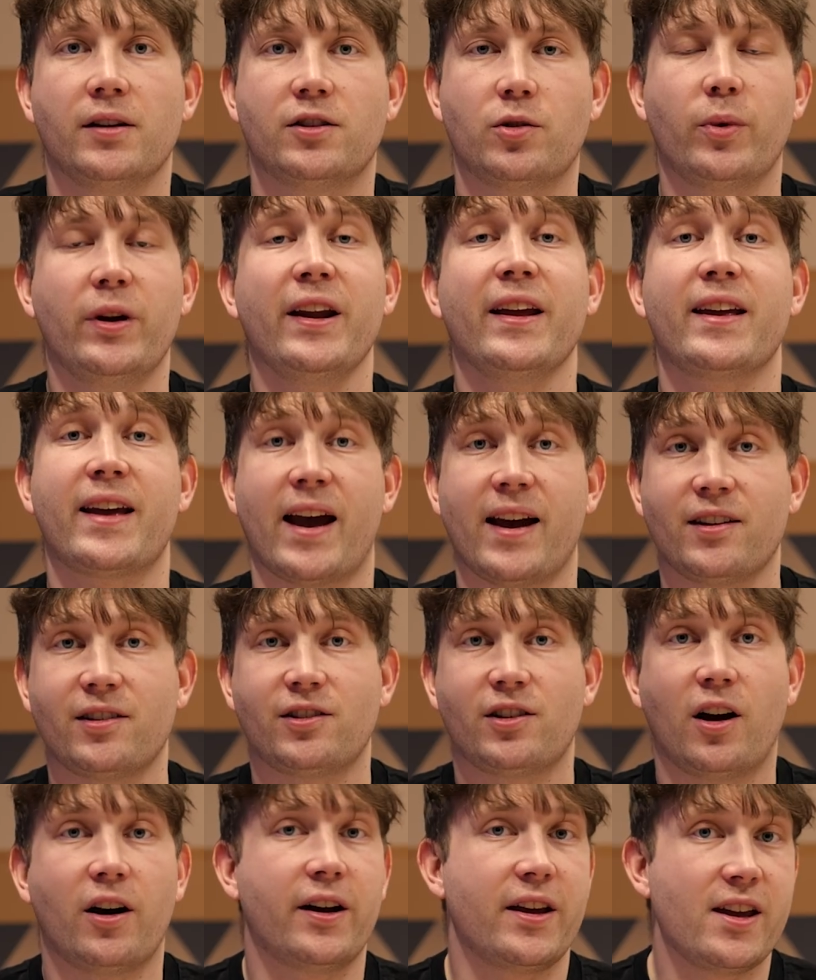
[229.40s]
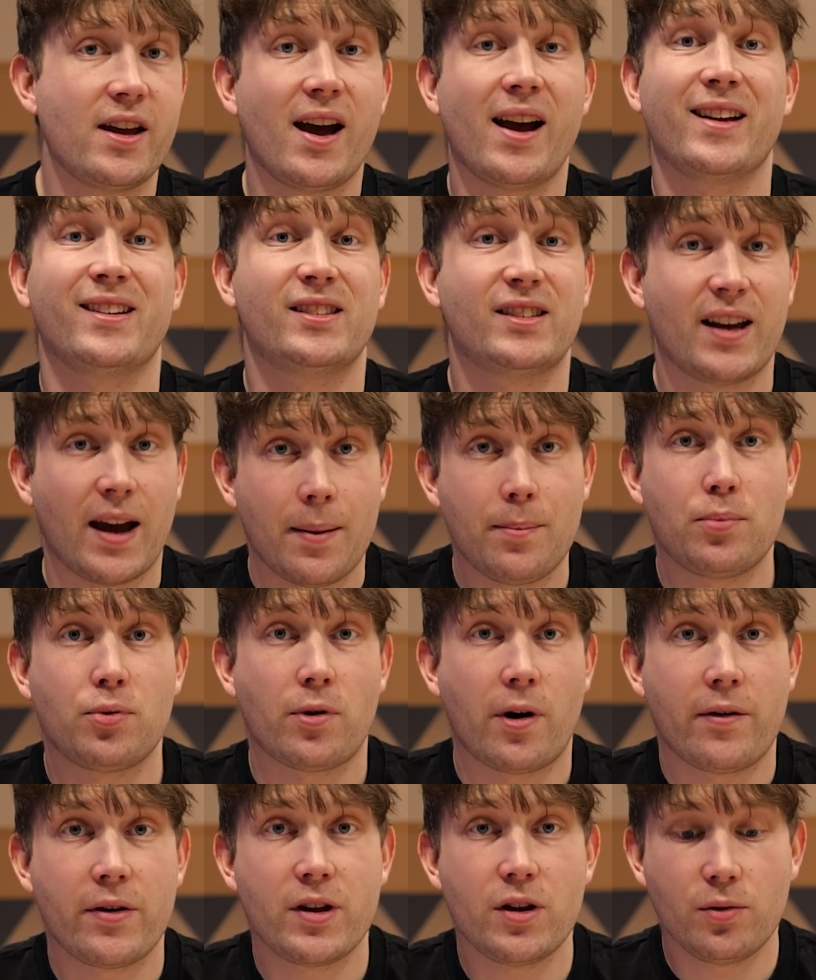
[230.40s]
So when a guest, i.e. a
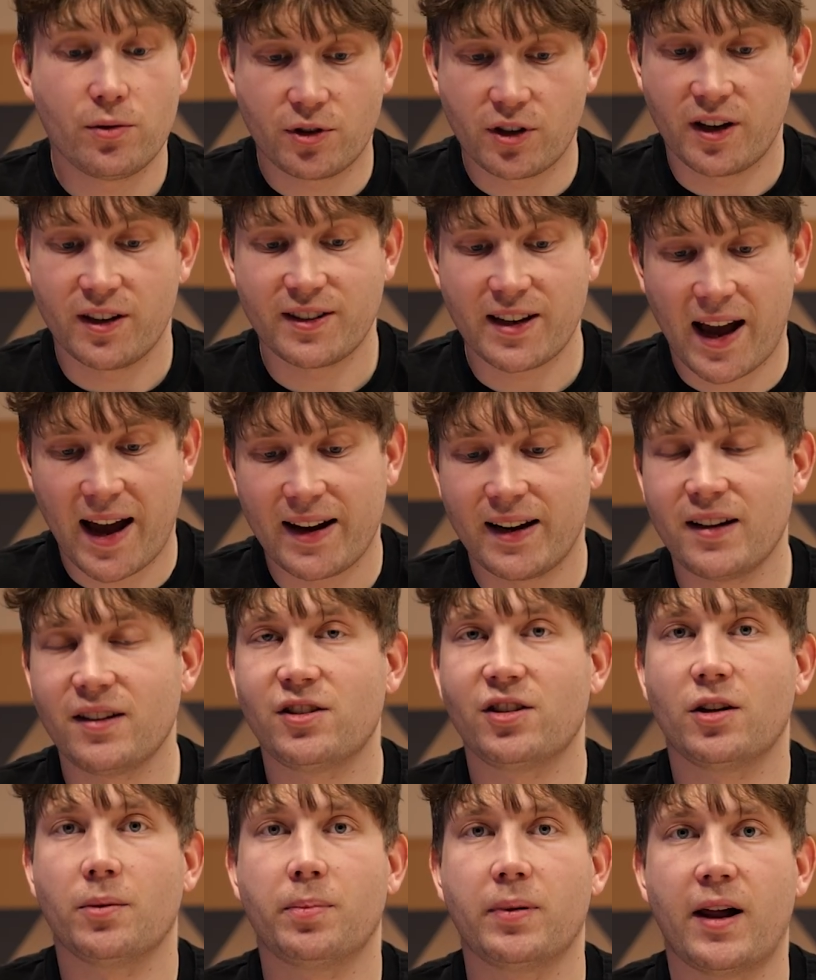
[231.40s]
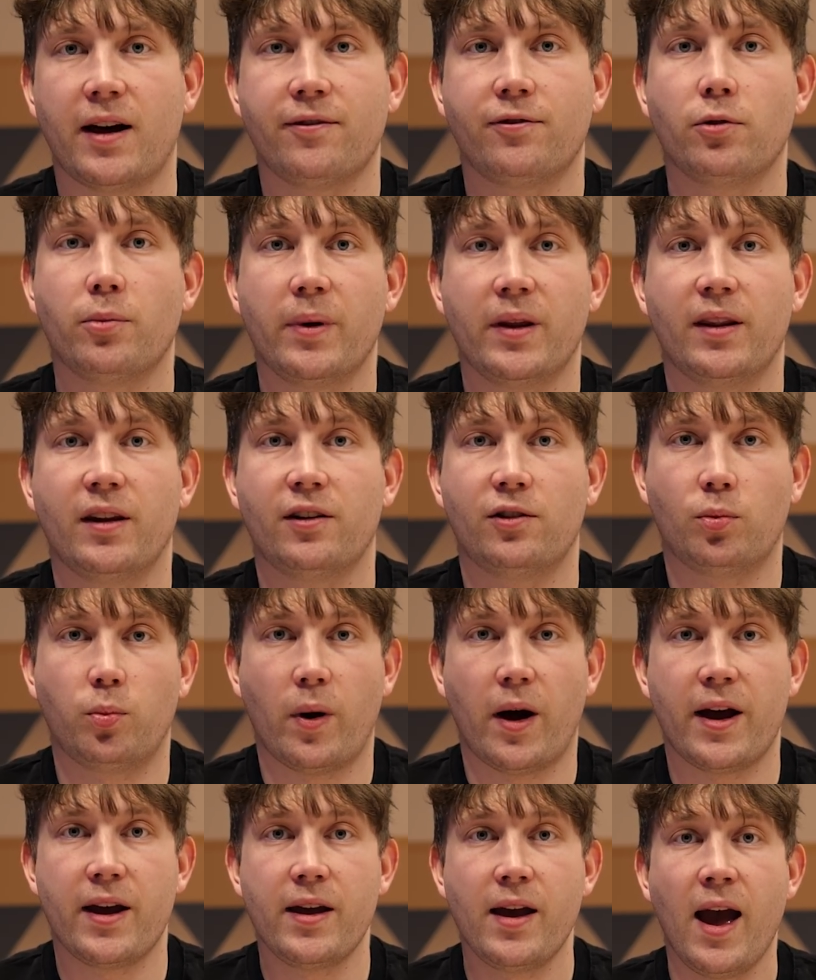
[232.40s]
temporary user, is added to the platform in this
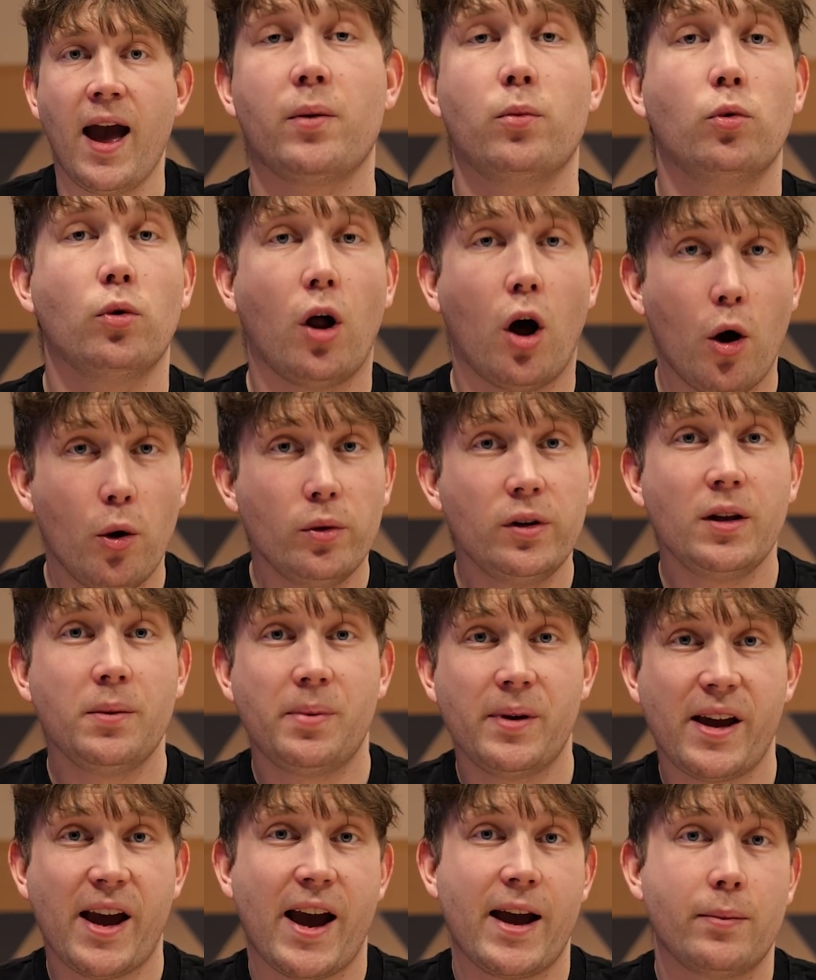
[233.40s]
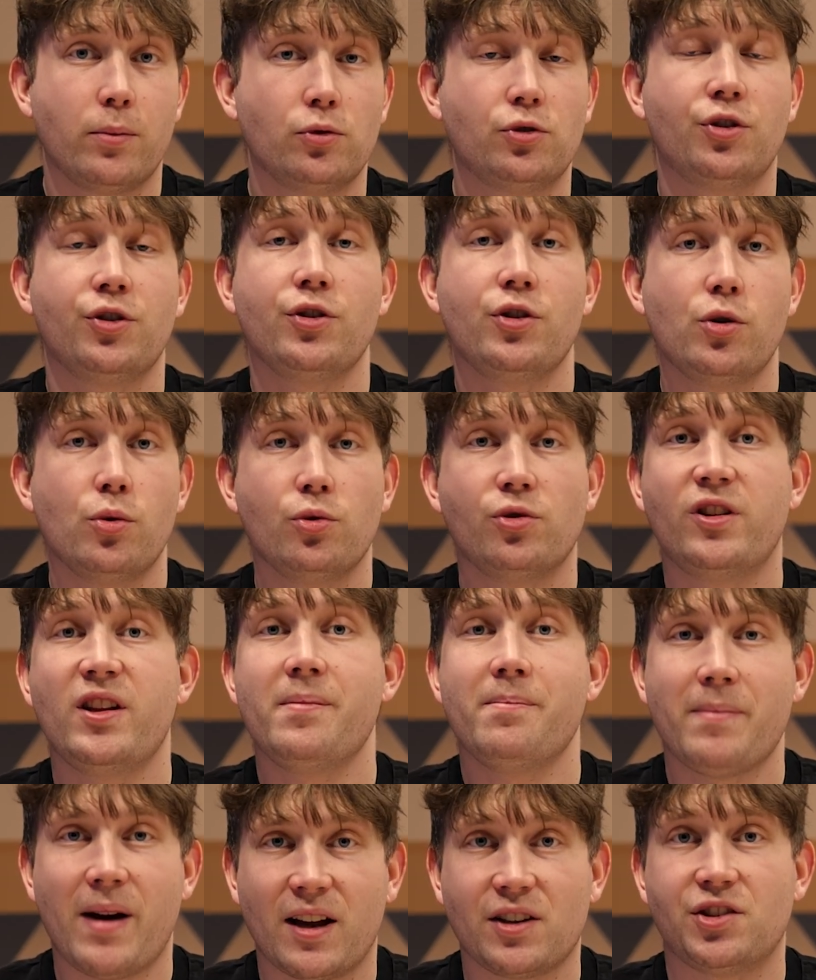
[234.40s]
way, they will only be able to use the
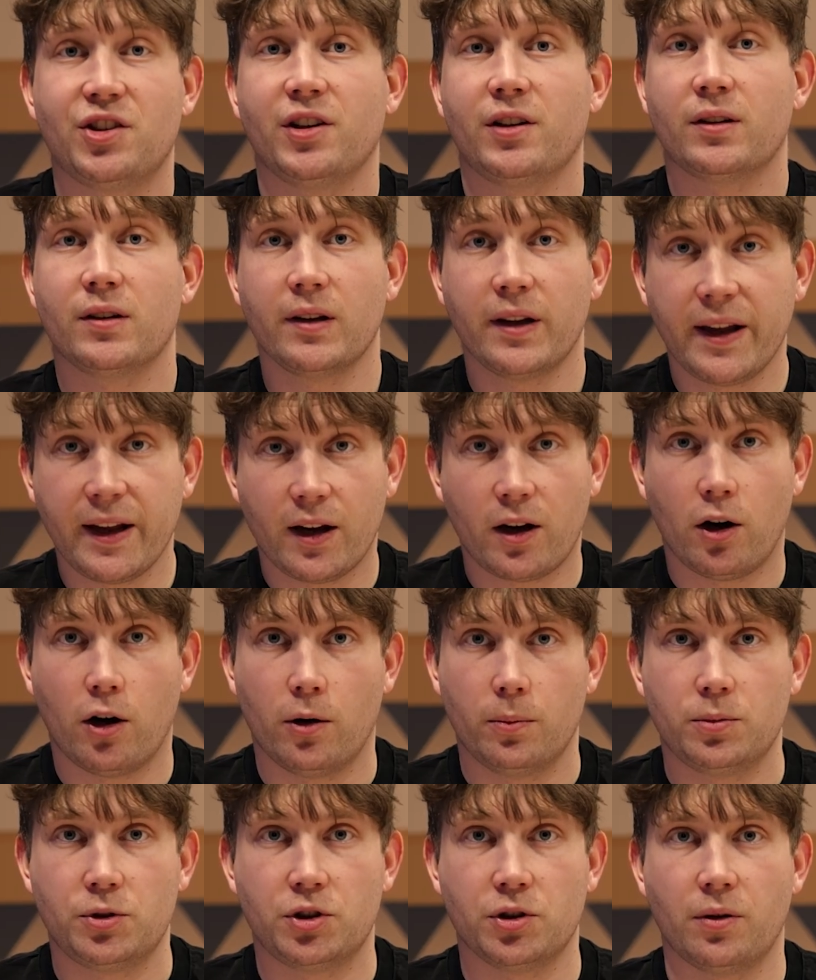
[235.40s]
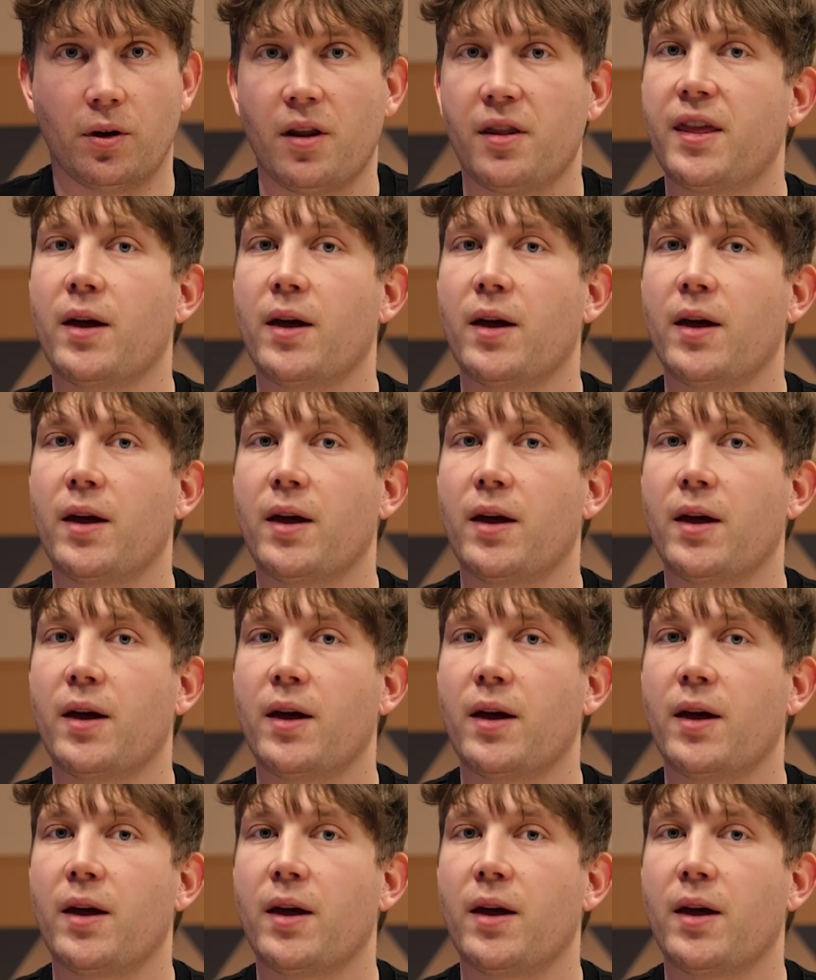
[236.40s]
magic link option.